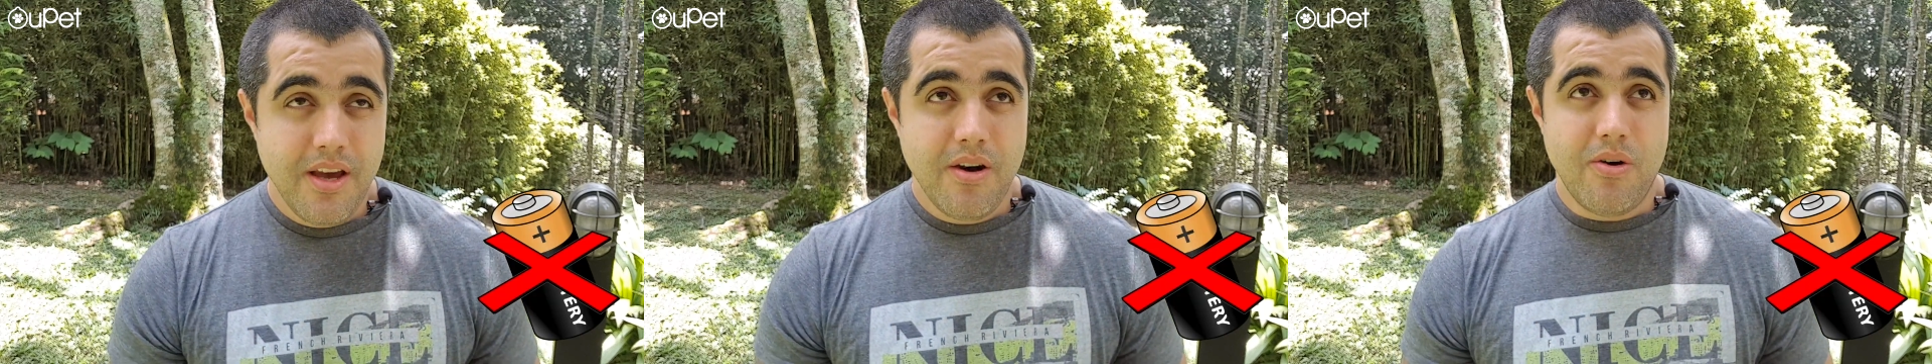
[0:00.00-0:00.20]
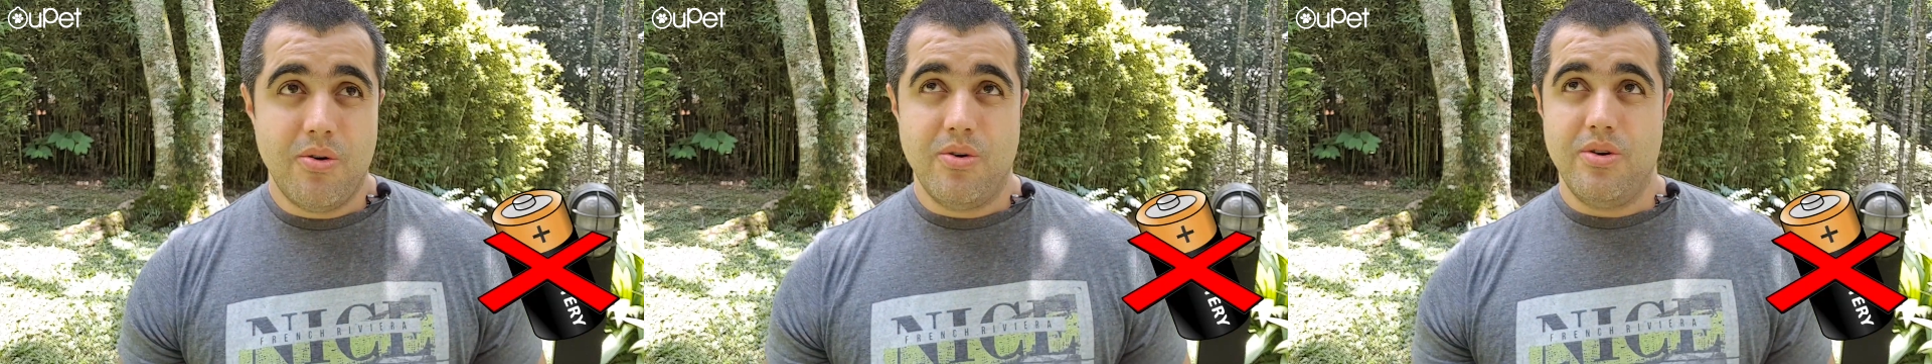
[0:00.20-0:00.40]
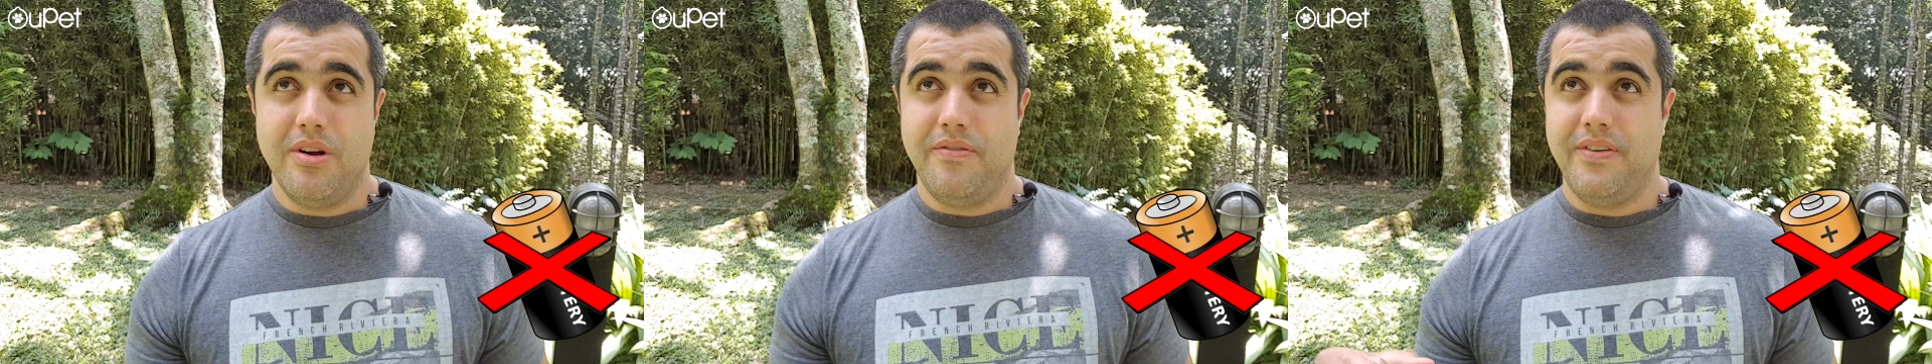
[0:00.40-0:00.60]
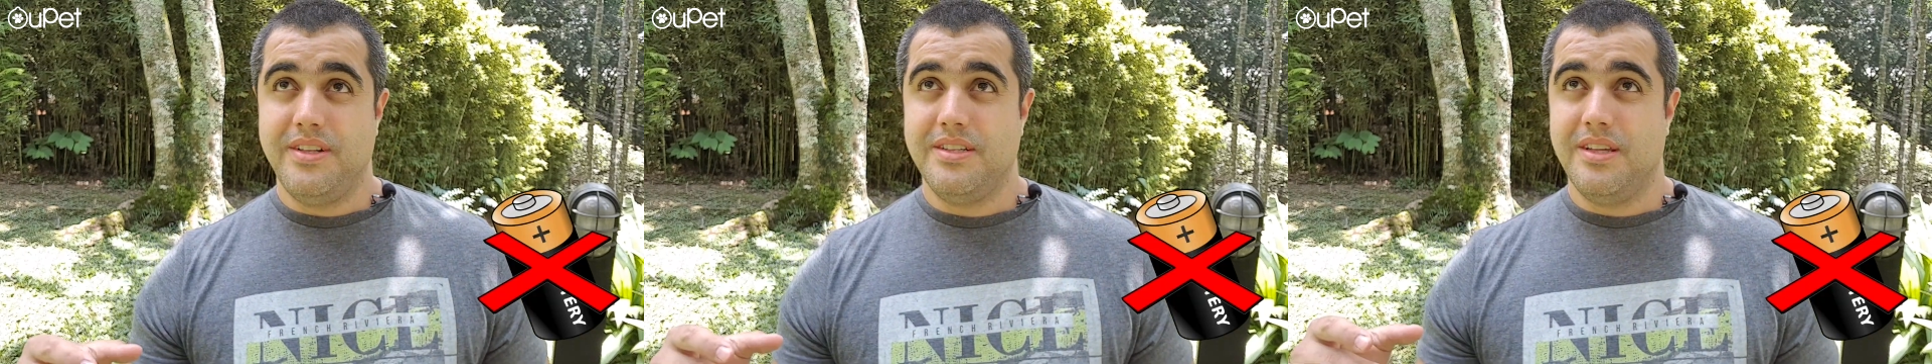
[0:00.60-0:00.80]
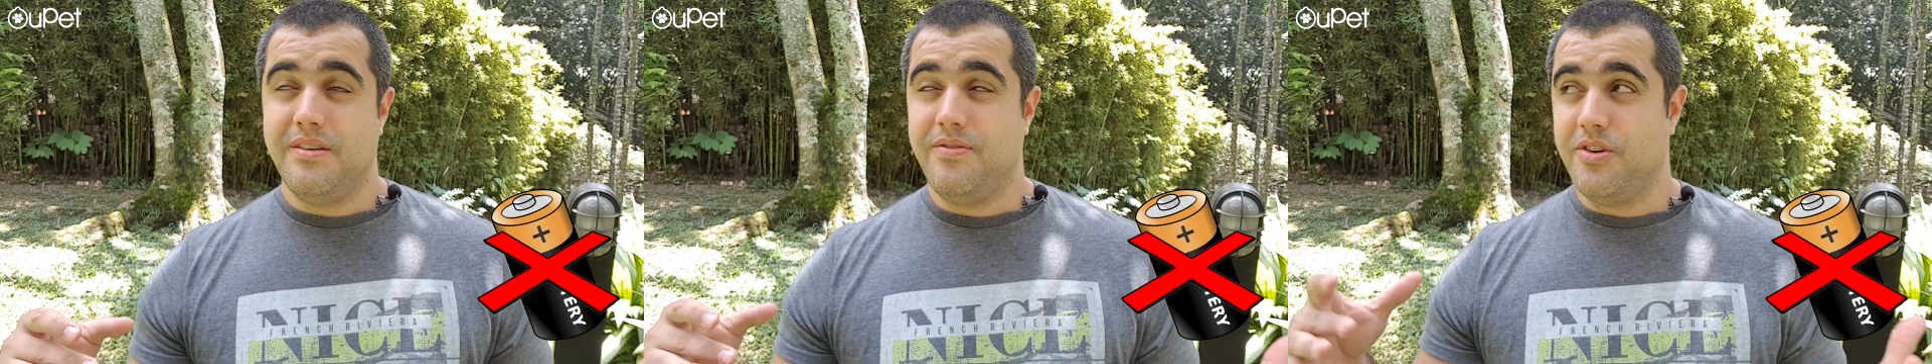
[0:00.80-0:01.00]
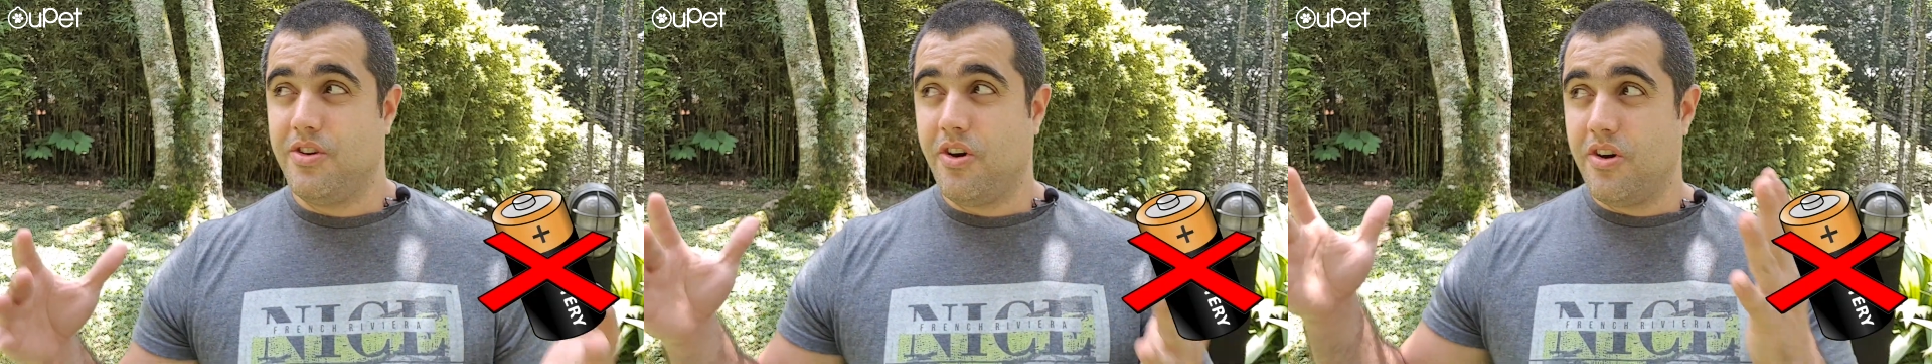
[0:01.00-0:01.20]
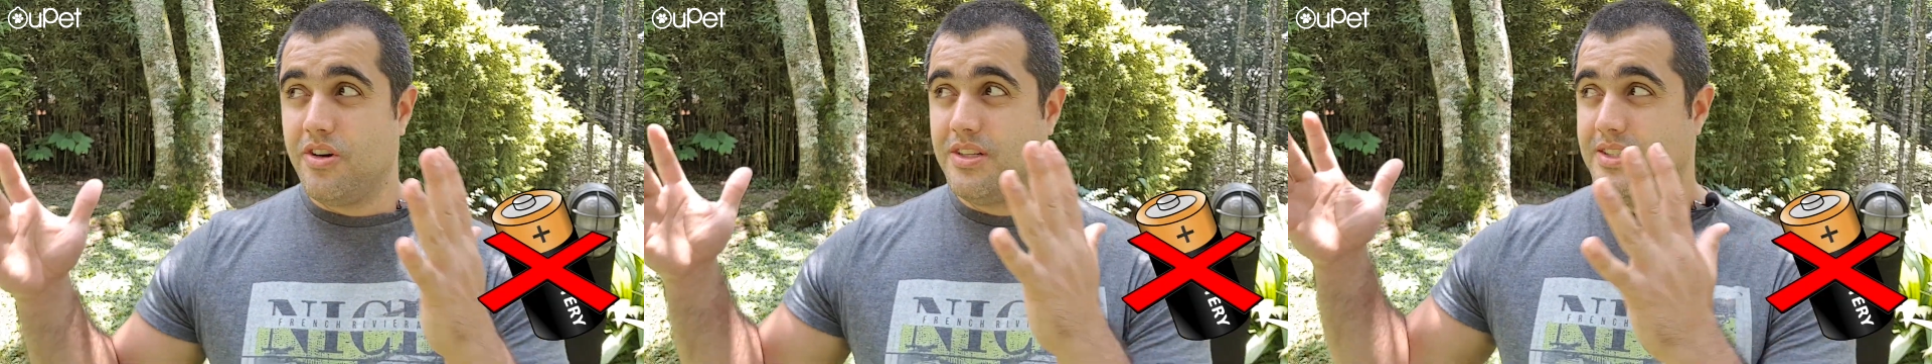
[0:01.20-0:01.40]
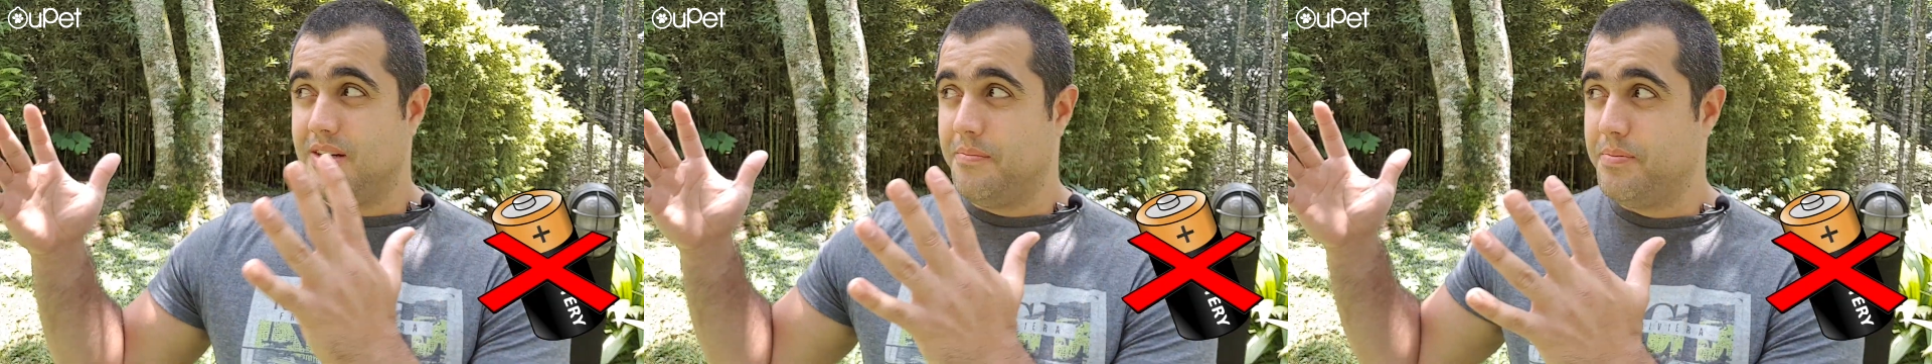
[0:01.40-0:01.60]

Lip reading: or if your dog is in